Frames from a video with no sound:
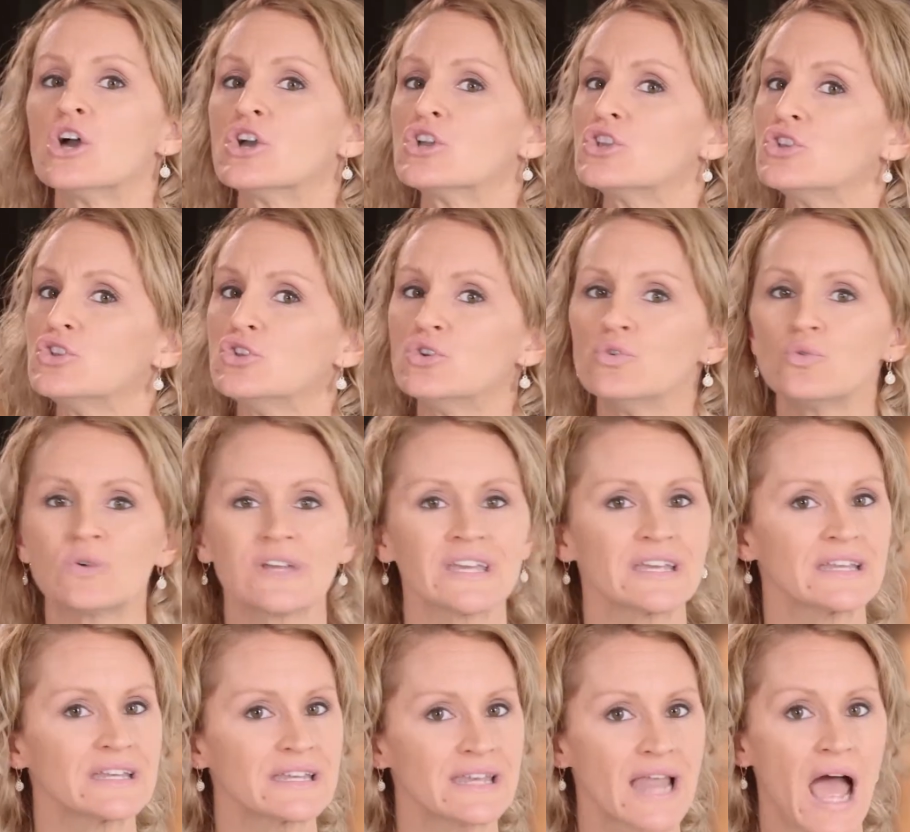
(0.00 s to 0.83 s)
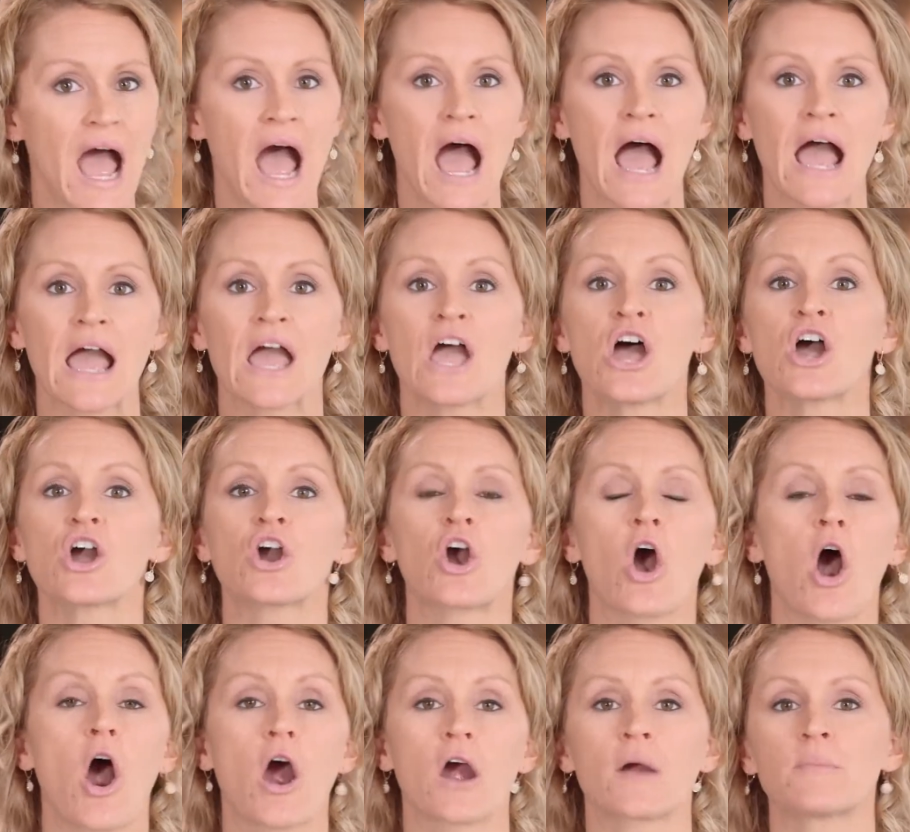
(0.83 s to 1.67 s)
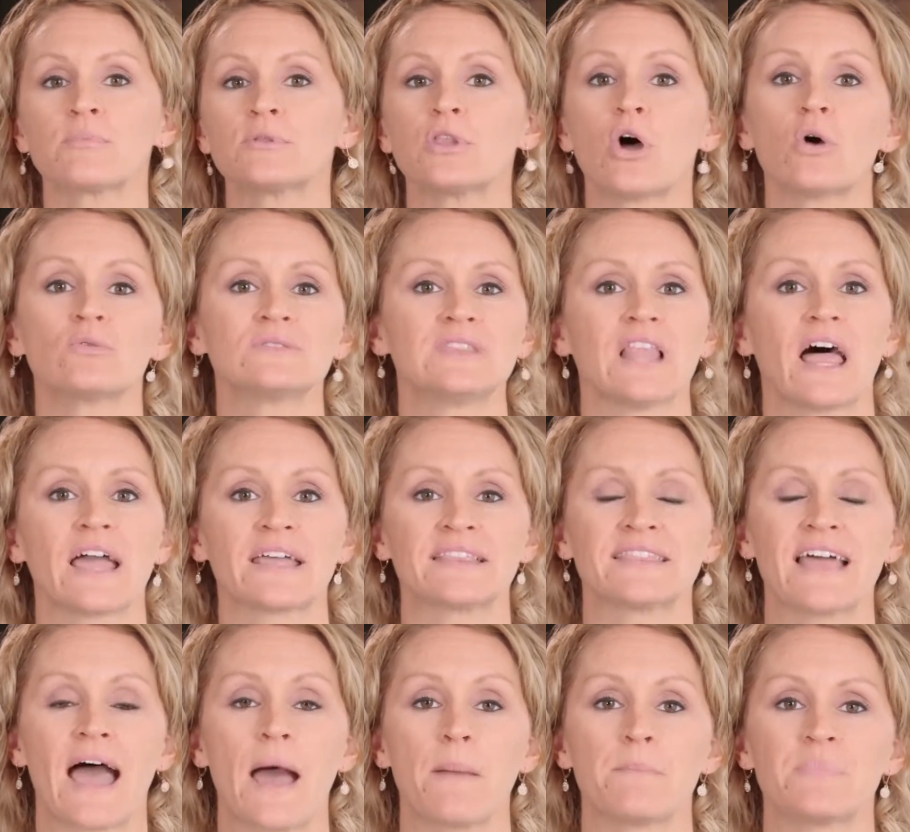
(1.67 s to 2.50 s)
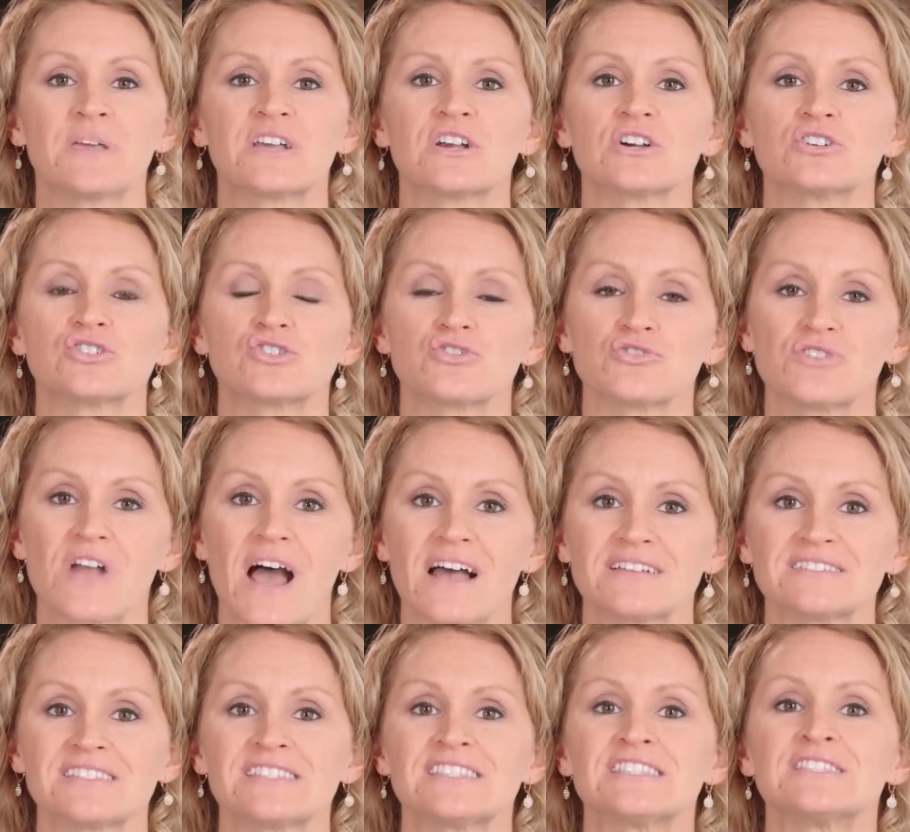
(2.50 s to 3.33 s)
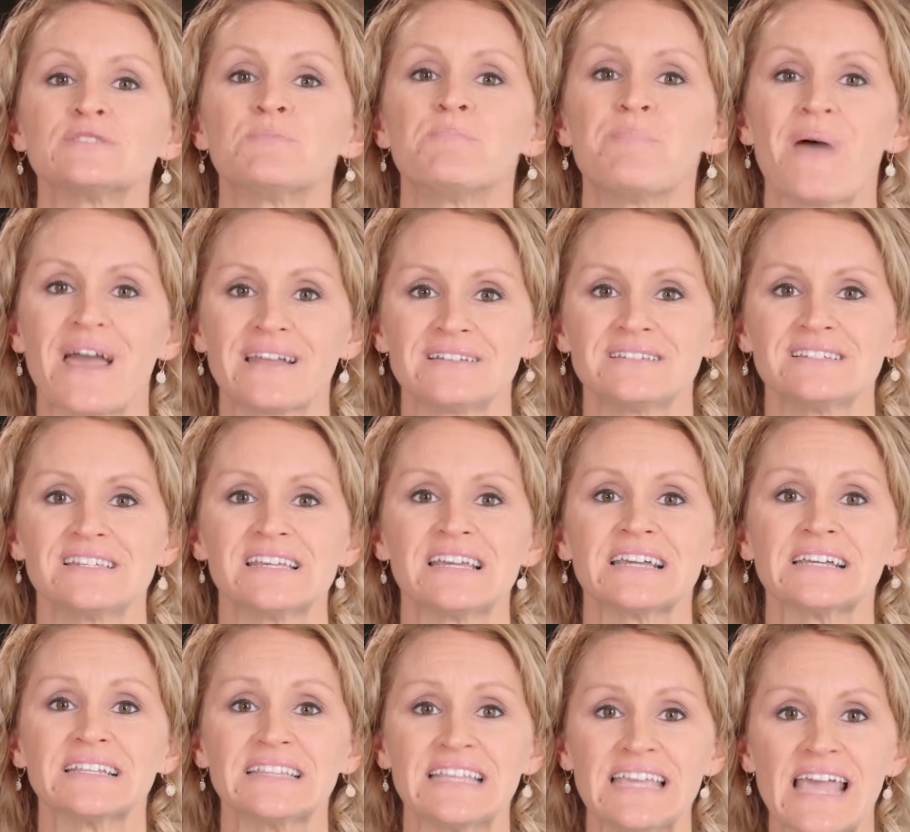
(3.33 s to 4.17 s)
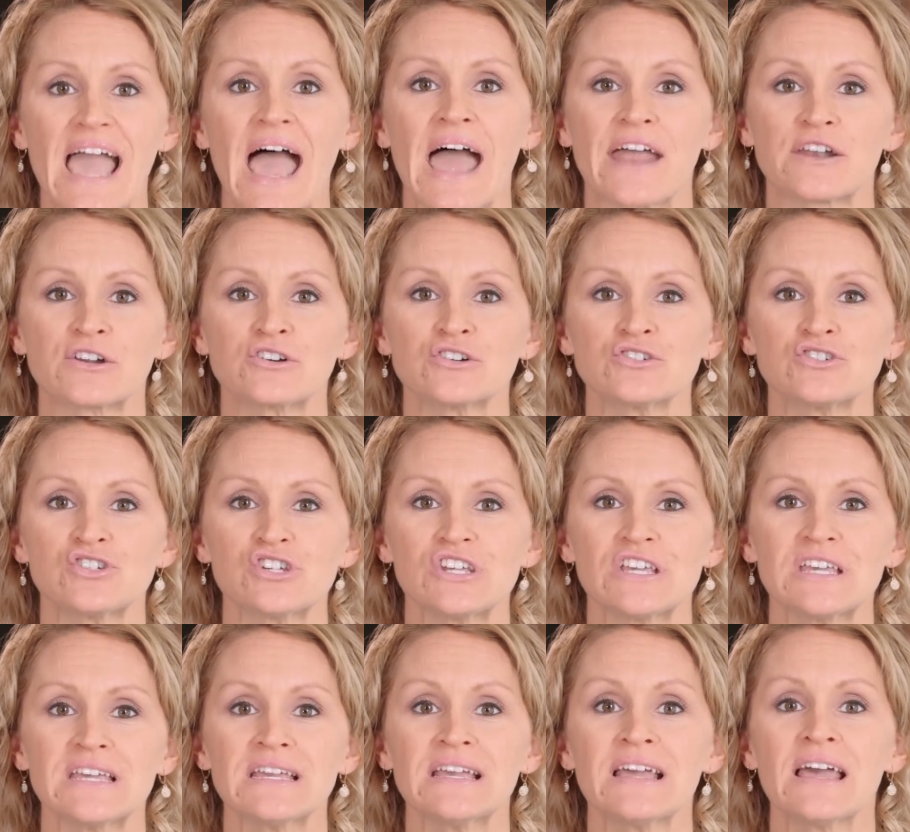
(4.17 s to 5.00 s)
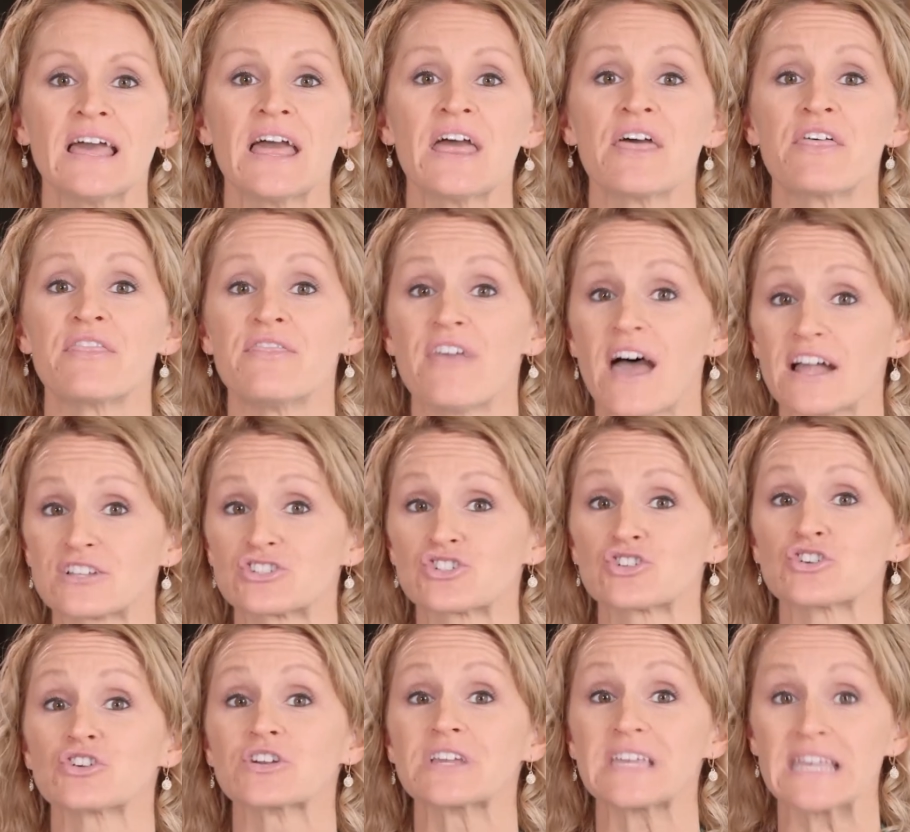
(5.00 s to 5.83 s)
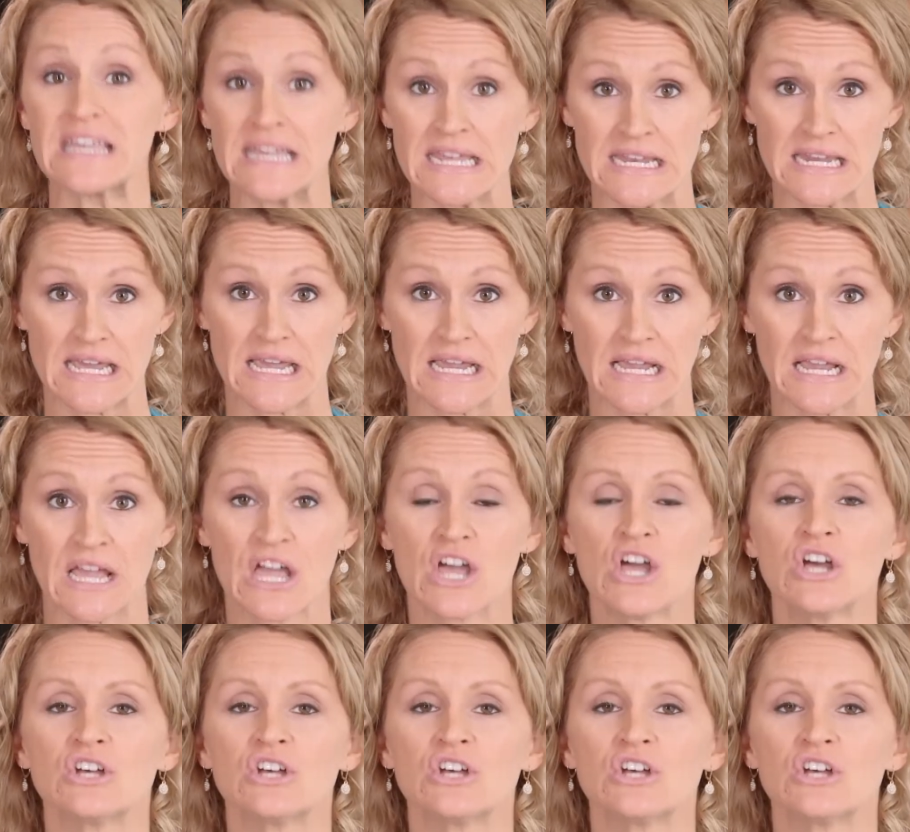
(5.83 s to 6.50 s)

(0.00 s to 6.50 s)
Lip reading: you cannot carb load like that because you're not spending the energy that you're eating.